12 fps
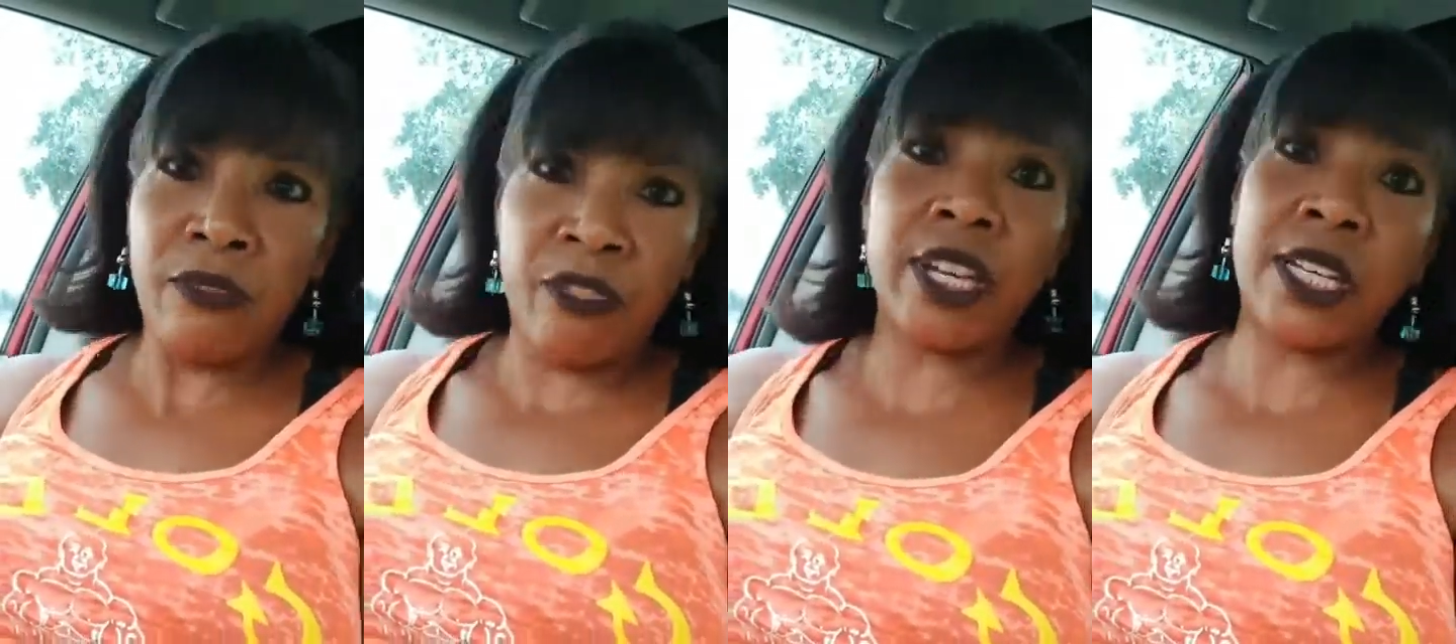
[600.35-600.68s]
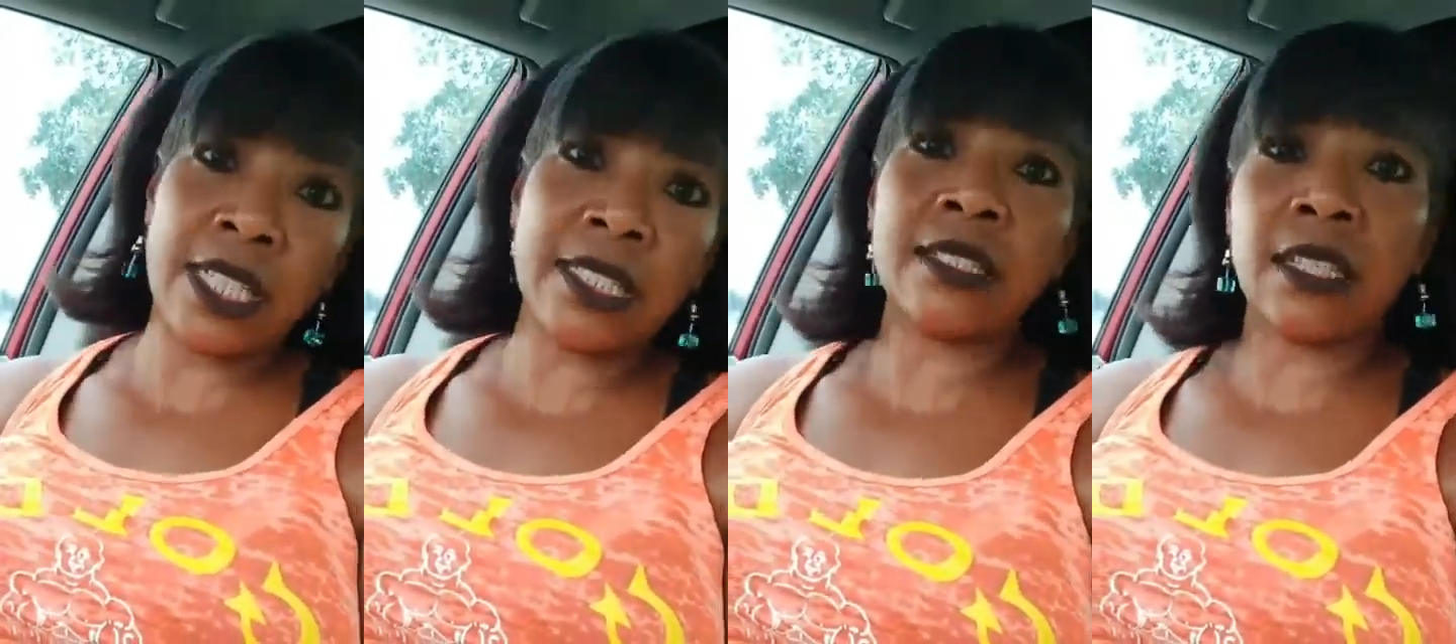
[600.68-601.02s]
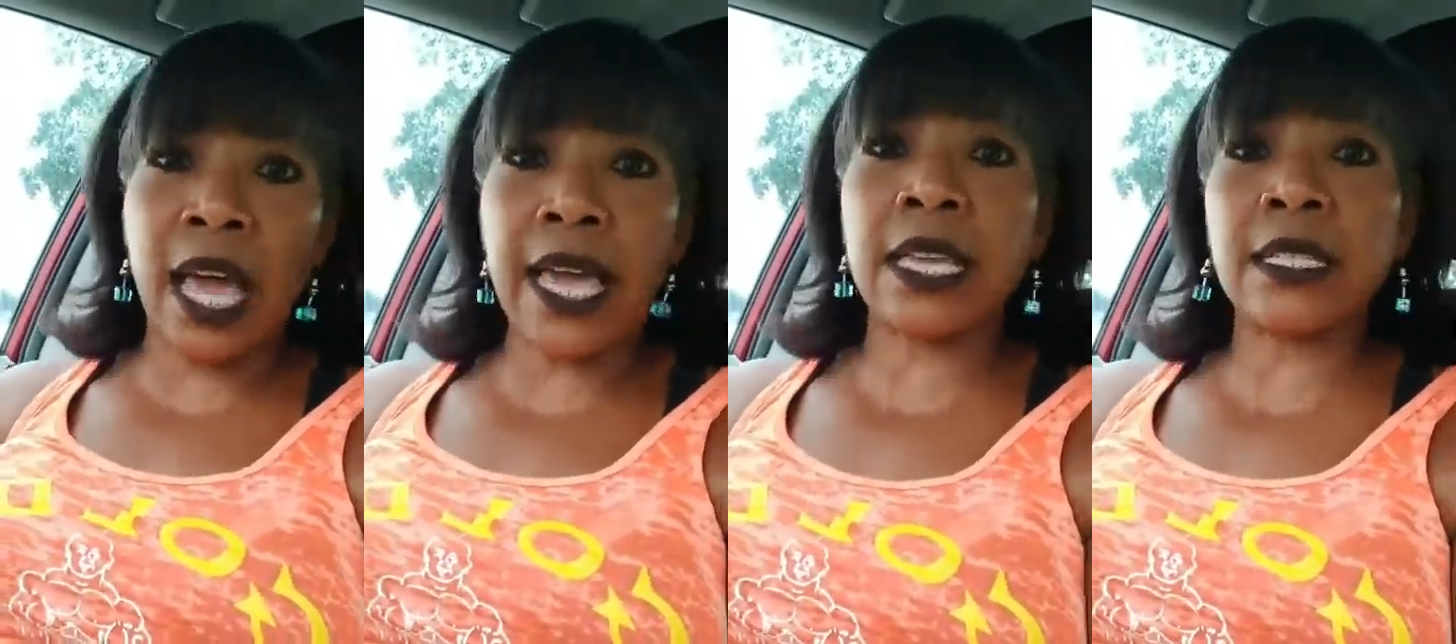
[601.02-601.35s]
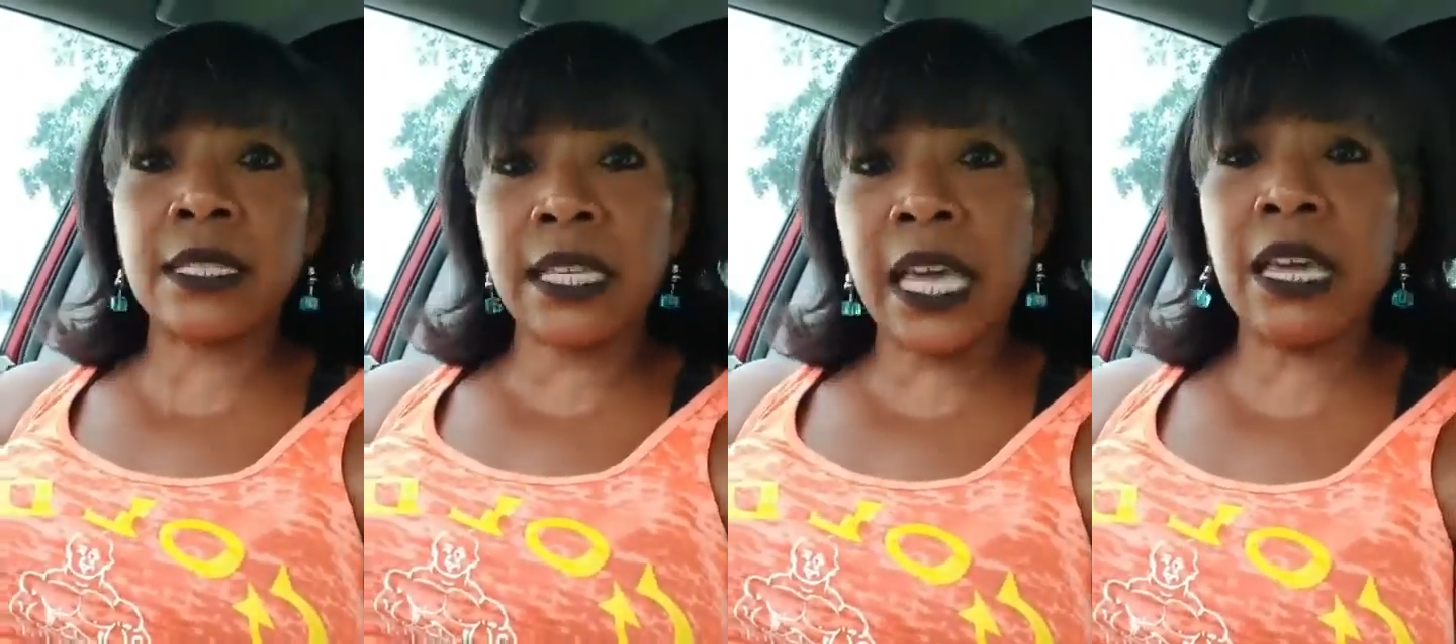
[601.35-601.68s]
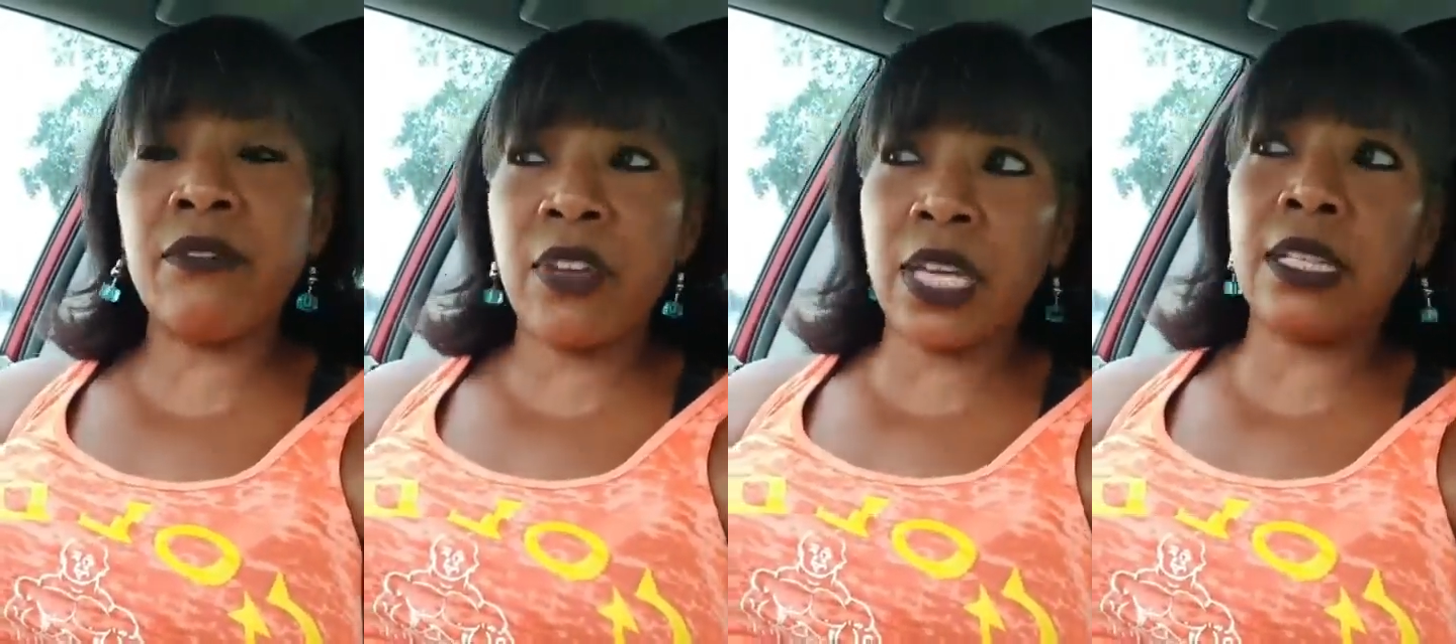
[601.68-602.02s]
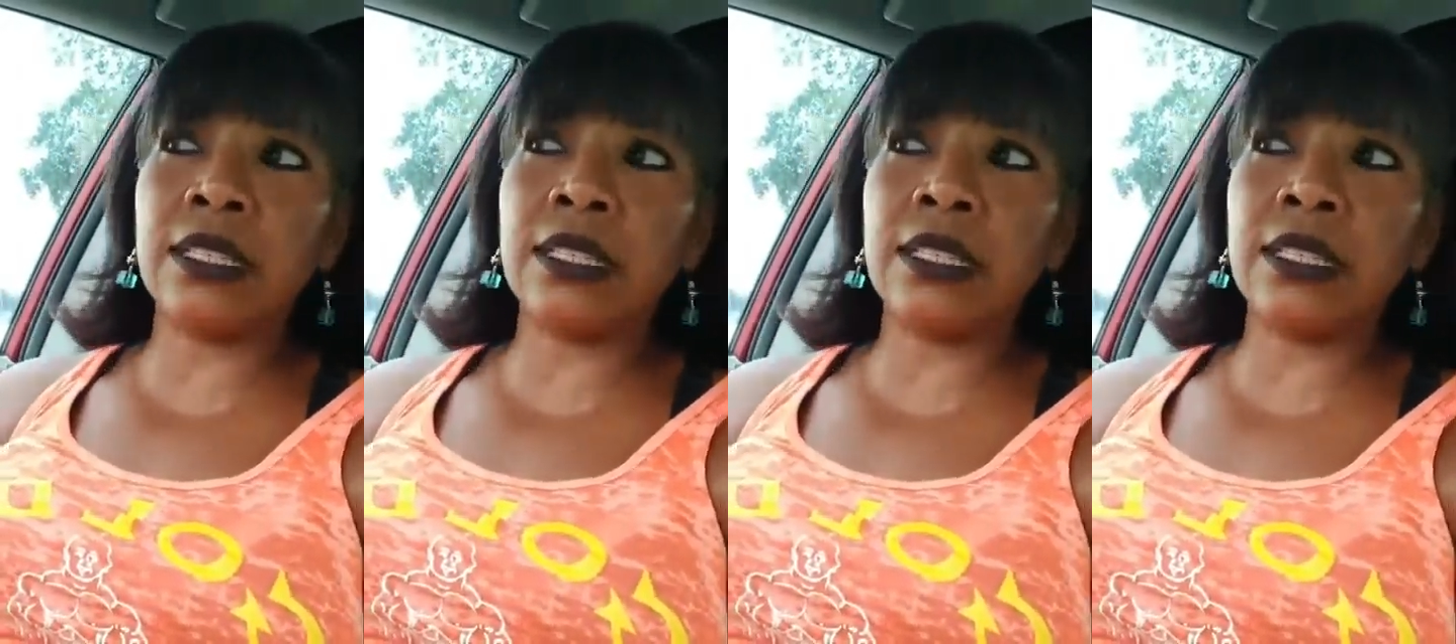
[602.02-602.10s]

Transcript: fitness is like a savings